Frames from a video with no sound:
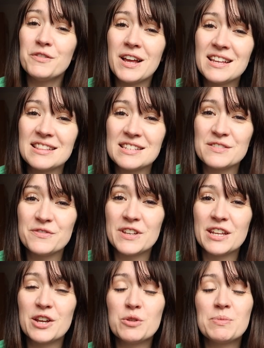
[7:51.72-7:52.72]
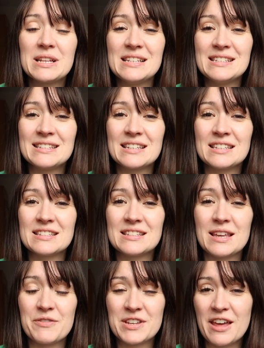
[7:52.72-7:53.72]
you've liked this video, please
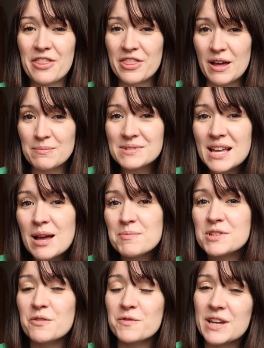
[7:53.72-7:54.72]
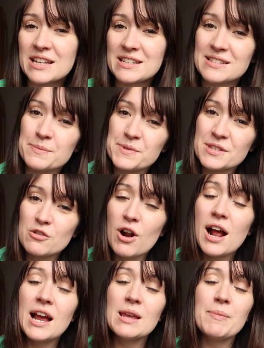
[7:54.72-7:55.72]
give it a thumbs up. Don't forget to
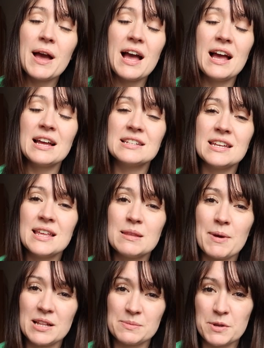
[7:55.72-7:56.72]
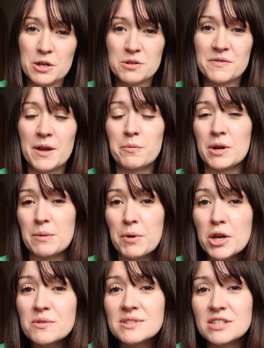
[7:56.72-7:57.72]
subscribe and hit the bell to be notified when I
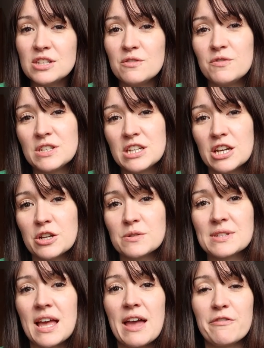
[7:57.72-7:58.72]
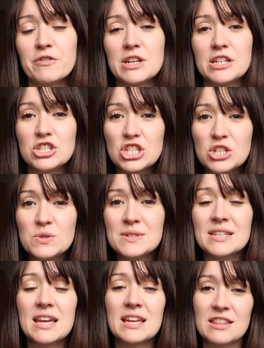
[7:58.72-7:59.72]
post new videos every
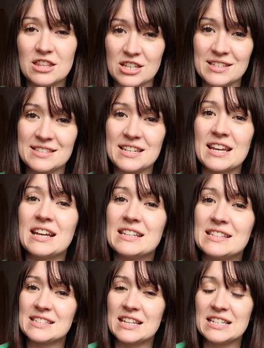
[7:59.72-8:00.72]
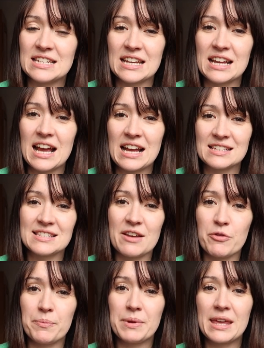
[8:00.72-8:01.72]
Tuesday, Thursday Sunday at
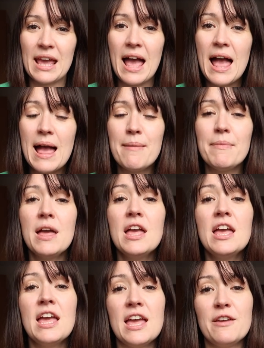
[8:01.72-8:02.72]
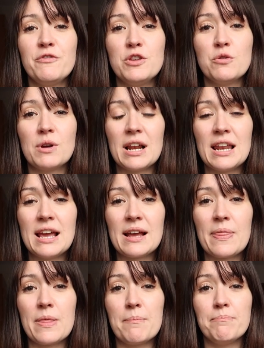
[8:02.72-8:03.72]
7 p.m. If you click
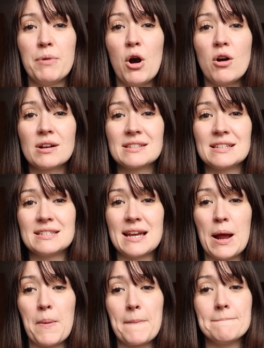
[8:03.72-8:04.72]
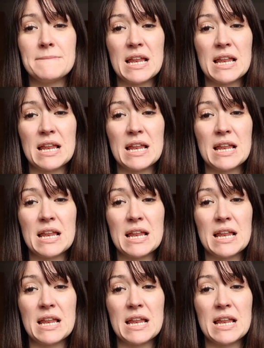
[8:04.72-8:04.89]
the box down